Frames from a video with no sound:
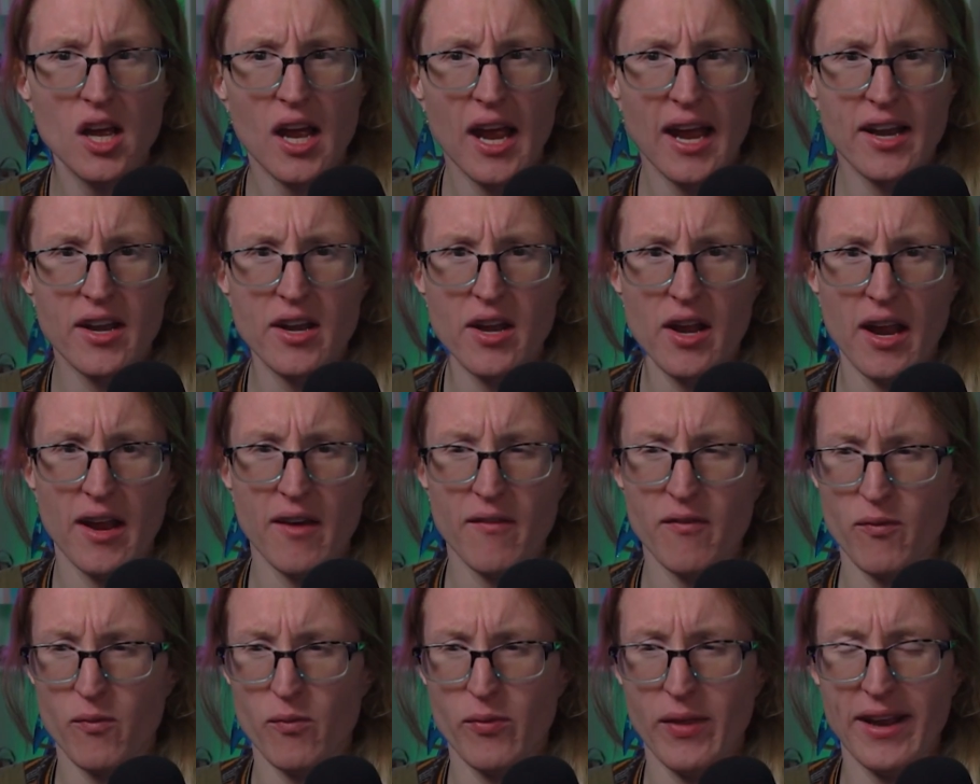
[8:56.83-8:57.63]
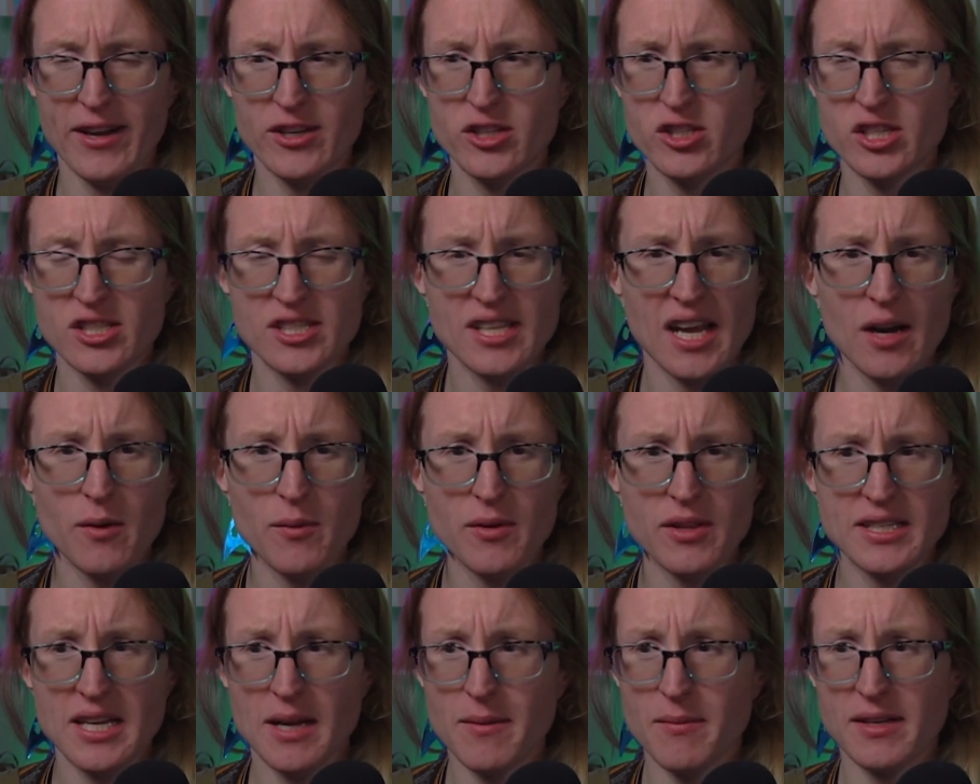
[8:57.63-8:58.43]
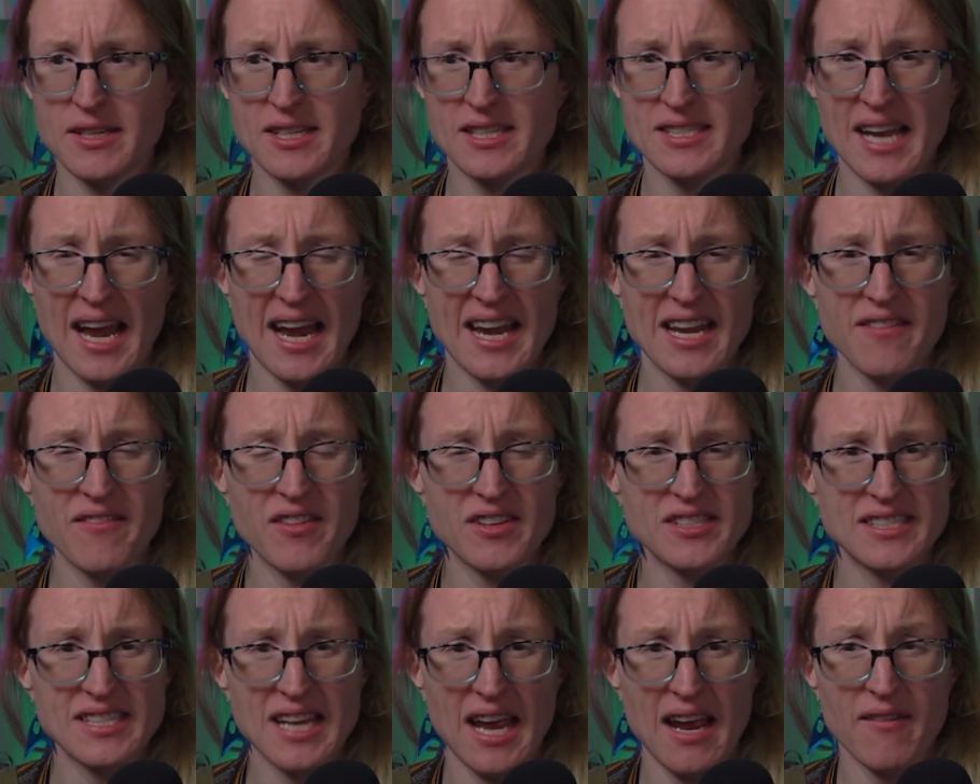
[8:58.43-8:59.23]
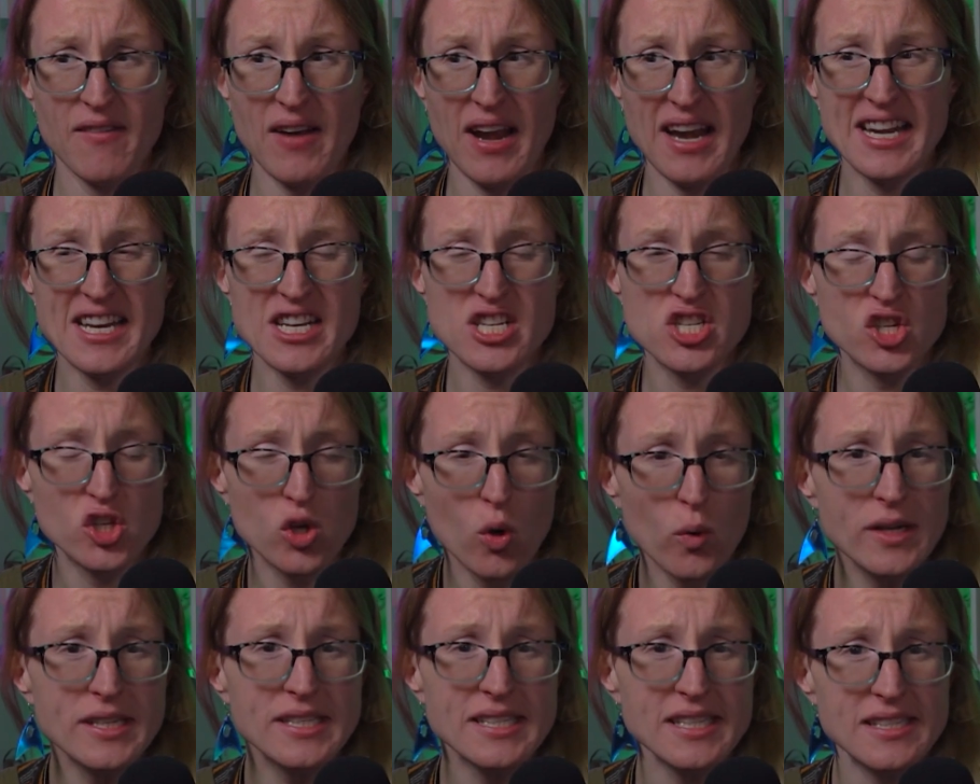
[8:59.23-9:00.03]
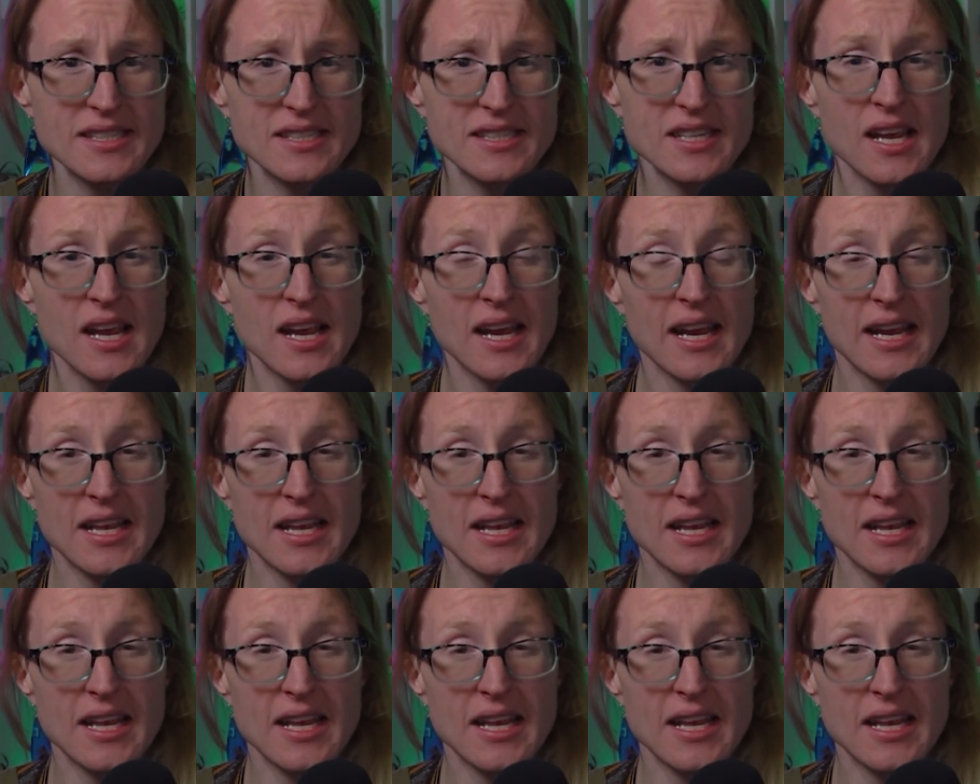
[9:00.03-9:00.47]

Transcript: And if they decide what the timeline, does any of us have any choices